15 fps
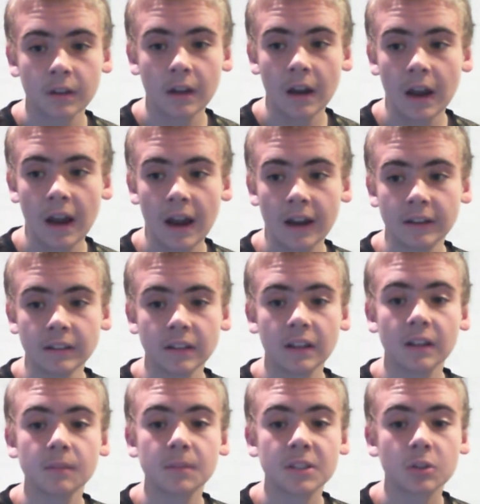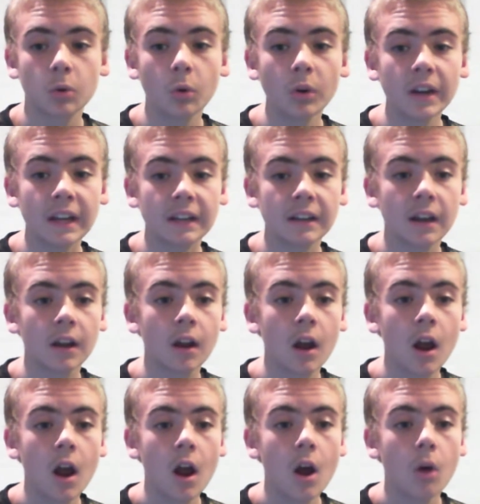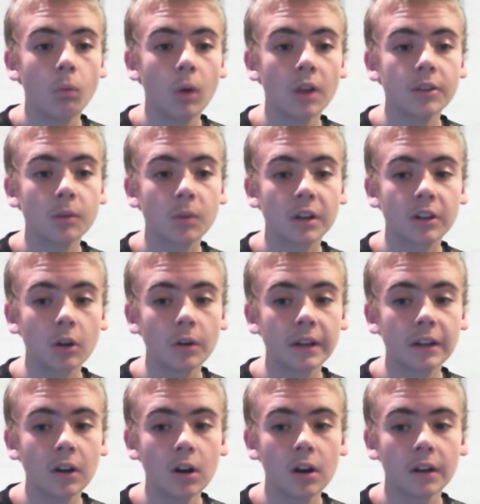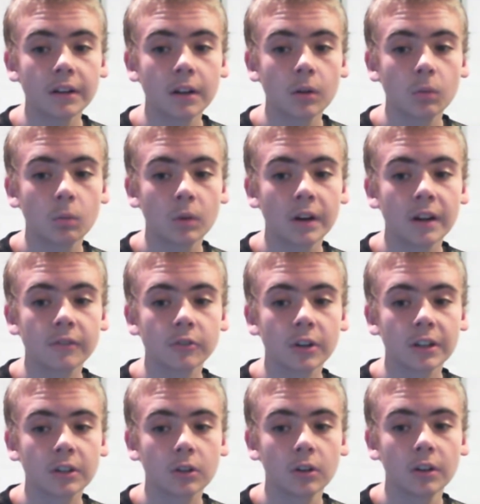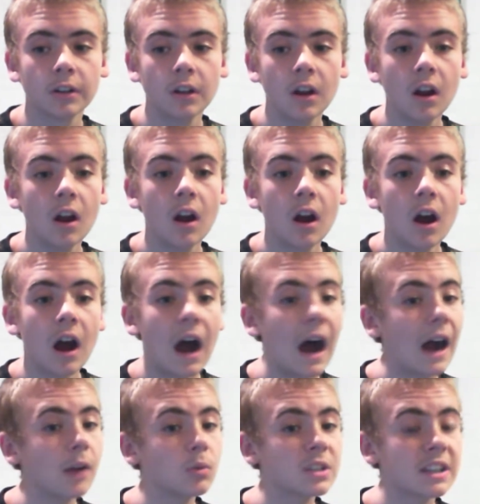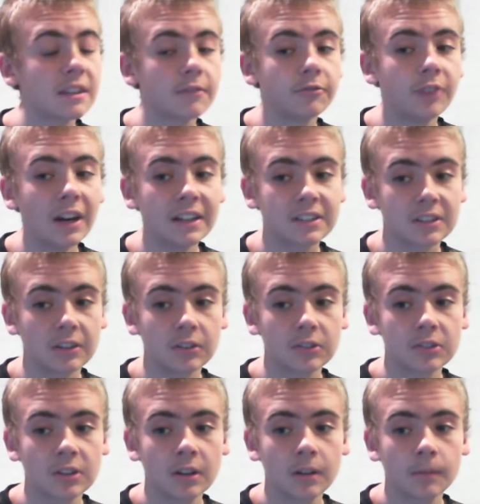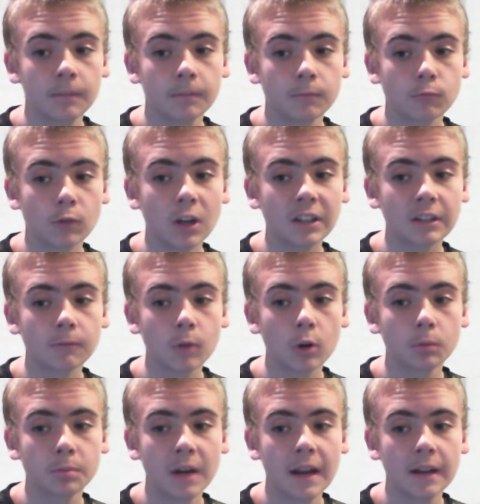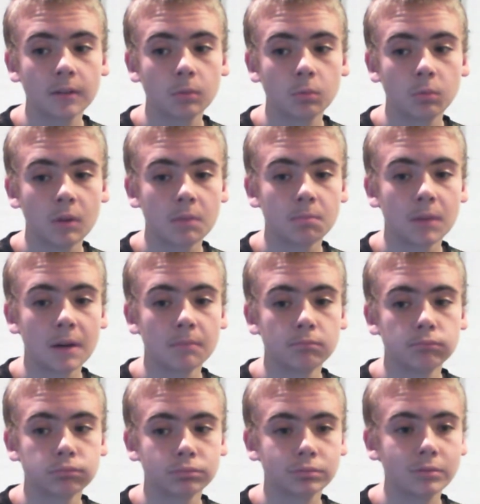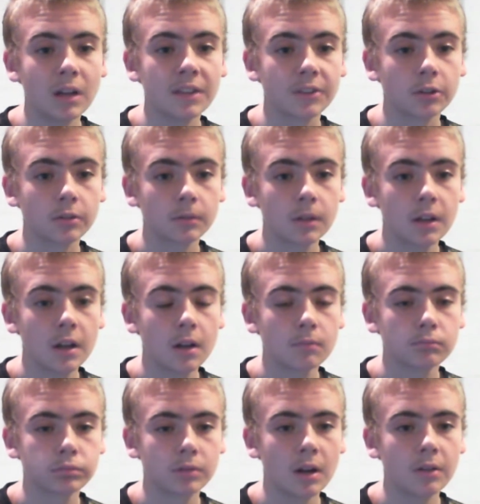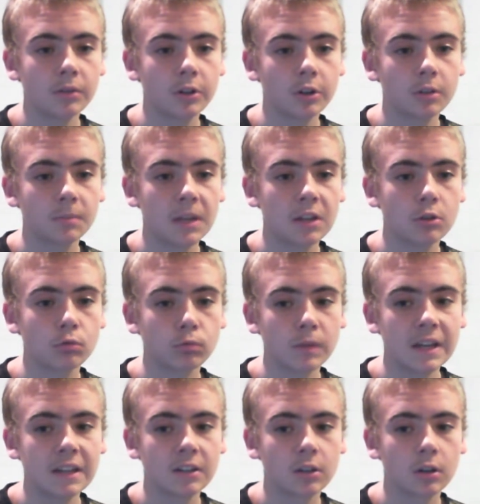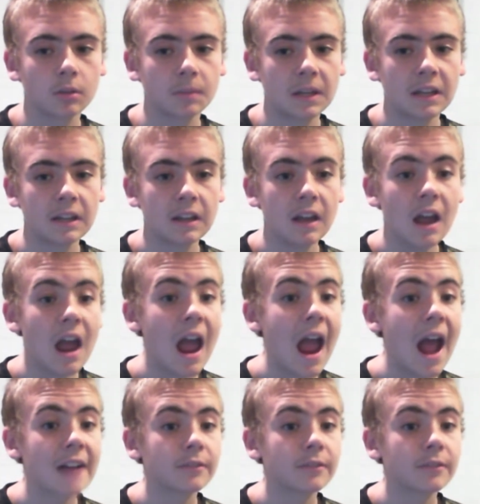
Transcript: And knock, in between, knock, while they were going on, whenever I could, I was in the Fighters, rock and roll band with my brother, Brown Kirby, Green Kirby, and of